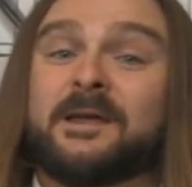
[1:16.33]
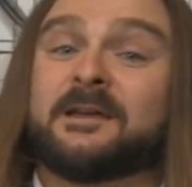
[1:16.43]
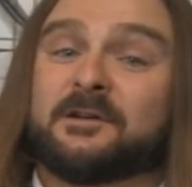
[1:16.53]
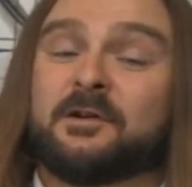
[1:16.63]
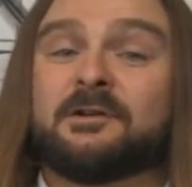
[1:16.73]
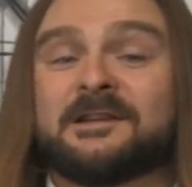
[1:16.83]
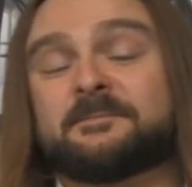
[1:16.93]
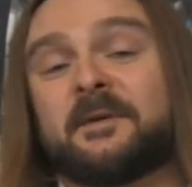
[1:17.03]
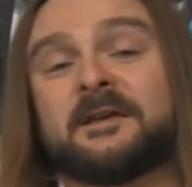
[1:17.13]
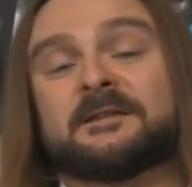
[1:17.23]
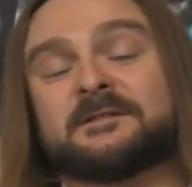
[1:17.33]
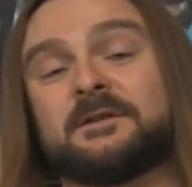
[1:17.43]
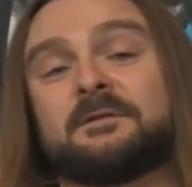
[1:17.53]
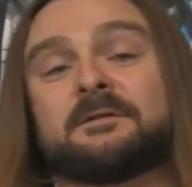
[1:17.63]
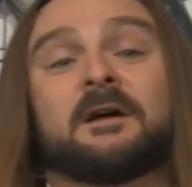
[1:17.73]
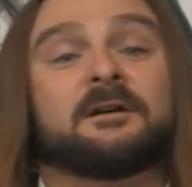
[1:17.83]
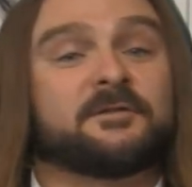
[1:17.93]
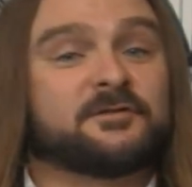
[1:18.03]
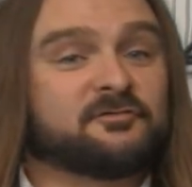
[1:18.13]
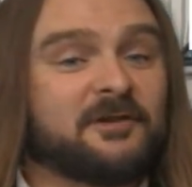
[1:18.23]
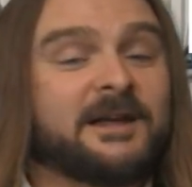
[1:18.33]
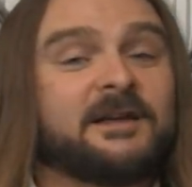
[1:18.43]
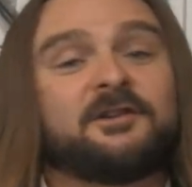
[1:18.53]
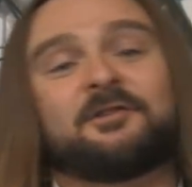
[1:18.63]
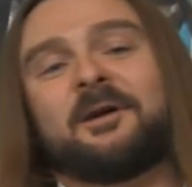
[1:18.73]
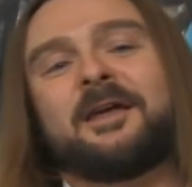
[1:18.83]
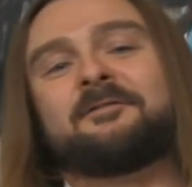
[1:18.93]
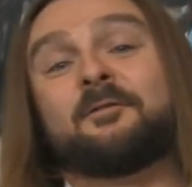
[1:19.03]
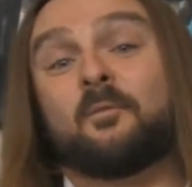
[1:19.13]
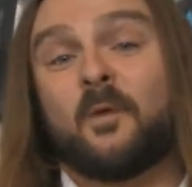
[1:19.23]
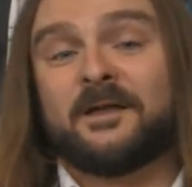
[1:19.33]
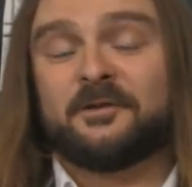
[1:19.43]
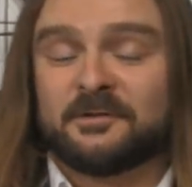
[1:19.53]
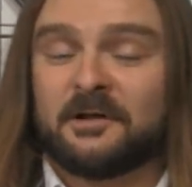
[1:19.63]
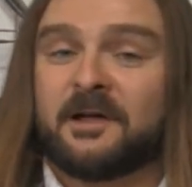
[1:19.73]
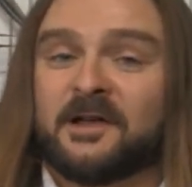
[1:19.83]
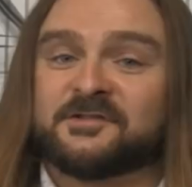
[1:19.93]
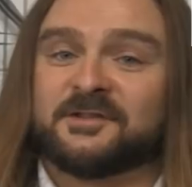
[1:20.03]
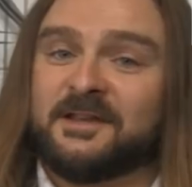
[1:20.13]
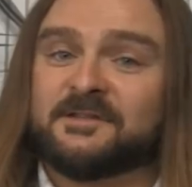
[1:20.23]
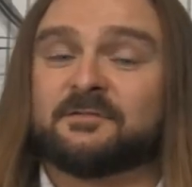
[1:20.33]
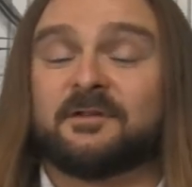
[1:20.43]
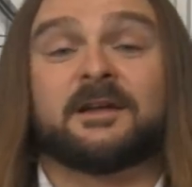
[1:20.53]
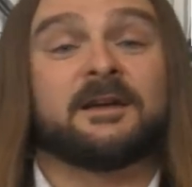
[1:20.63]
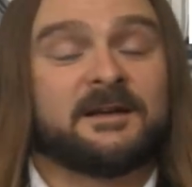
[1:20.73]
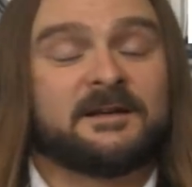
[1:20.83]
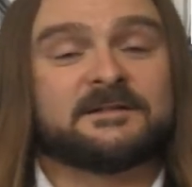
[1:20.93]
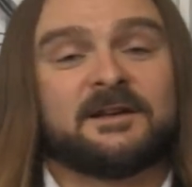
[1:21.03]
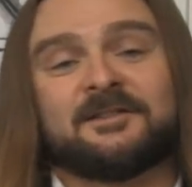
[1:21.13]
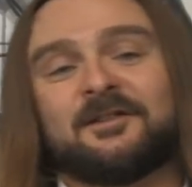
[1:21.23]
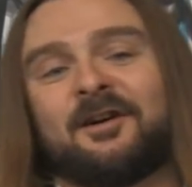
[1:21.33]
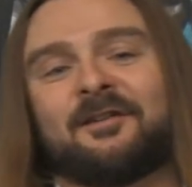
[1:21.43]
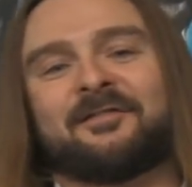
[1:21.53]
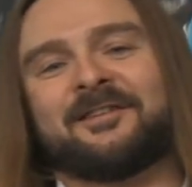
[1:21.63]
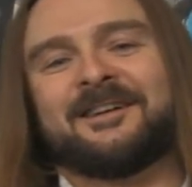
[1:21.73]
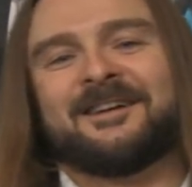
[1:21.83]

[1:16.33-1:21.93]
week, Google is being sued for tracking you even when your location history is turned off.